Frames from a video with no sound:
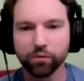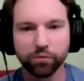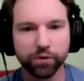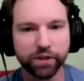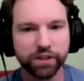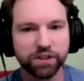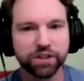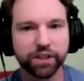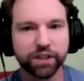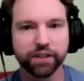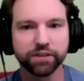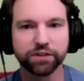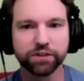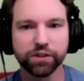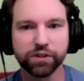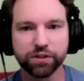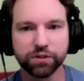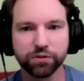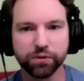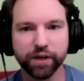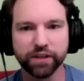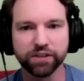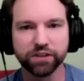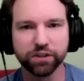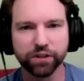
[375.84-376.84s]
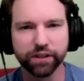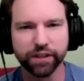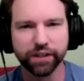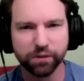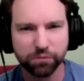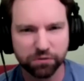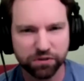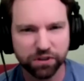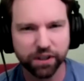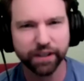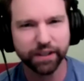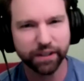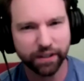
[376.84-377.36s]
I reached out to the director, and
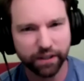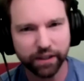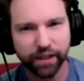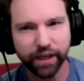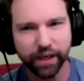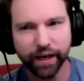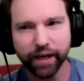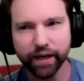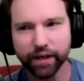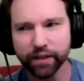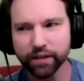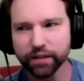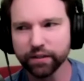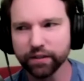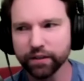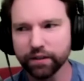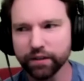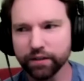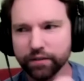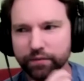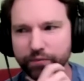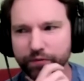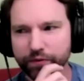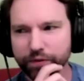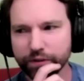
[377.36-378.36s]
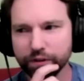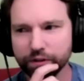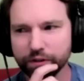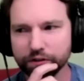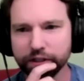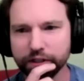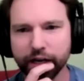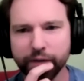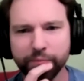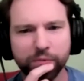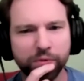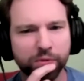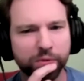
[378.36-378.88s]
he was like, yeah your
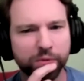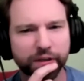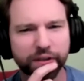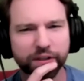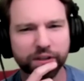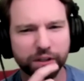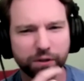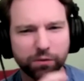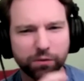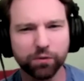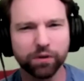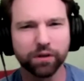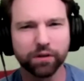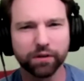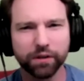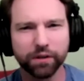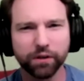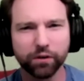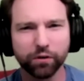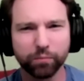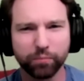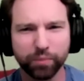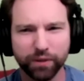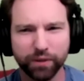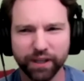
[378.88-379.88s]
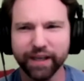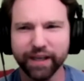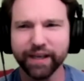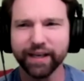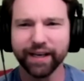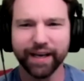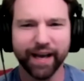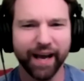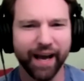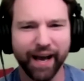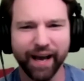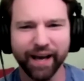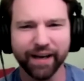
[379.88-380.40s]
table read you were you were
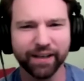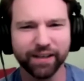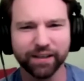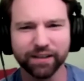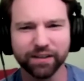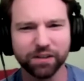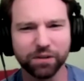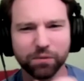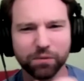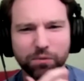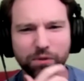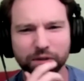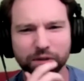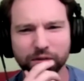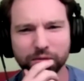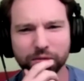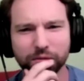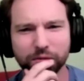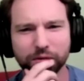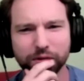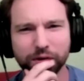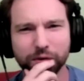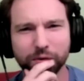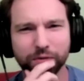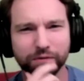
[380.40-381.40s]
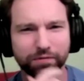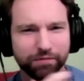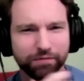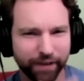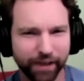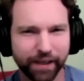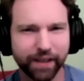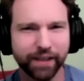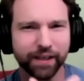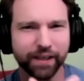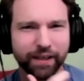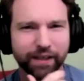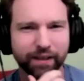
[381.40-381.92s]
playing at it you weren't you were
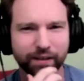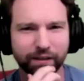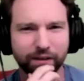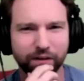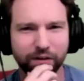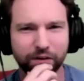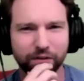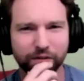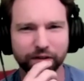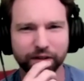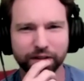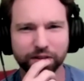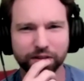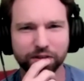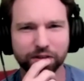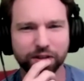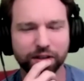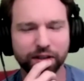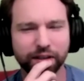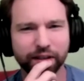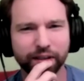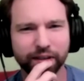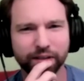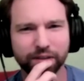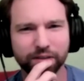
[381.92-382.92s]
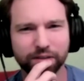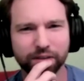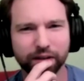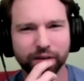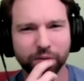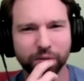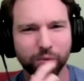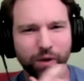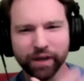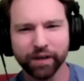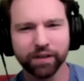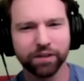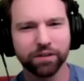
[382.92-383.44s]
faking all these things
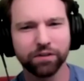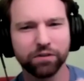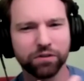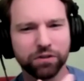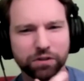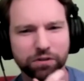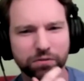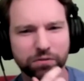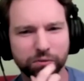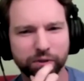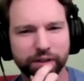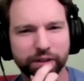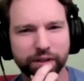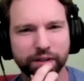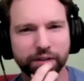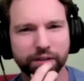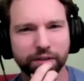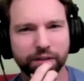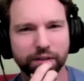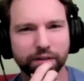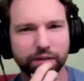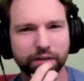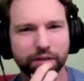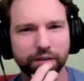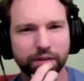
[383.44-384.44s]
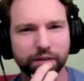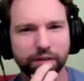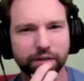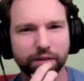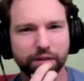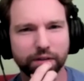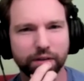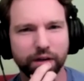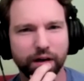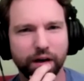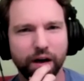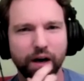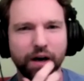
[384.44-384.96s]
like why didn't you just read it
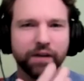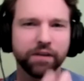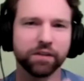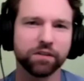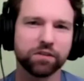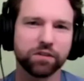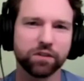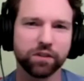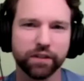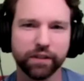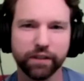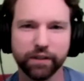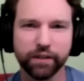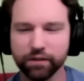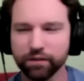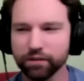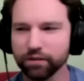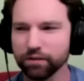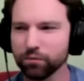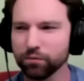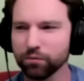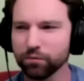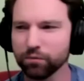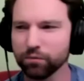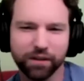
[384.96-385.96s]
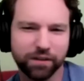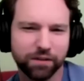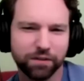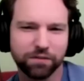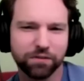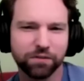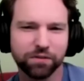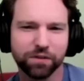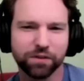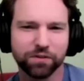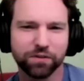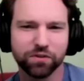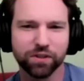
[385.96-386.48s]
uh, honestly or why didn't you
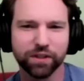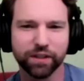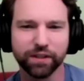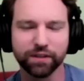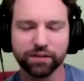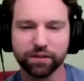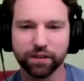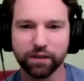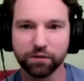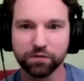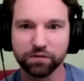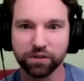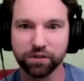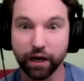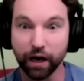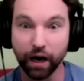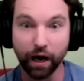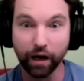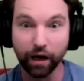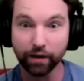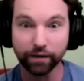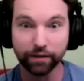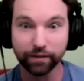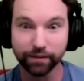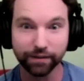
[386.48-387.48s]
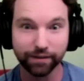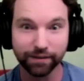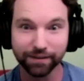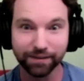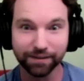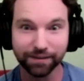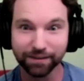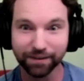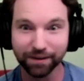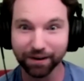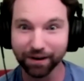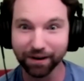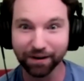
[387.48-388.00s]
do those things and i was like i
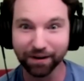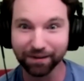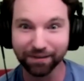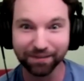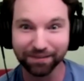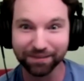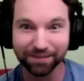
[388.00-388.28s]
didn't know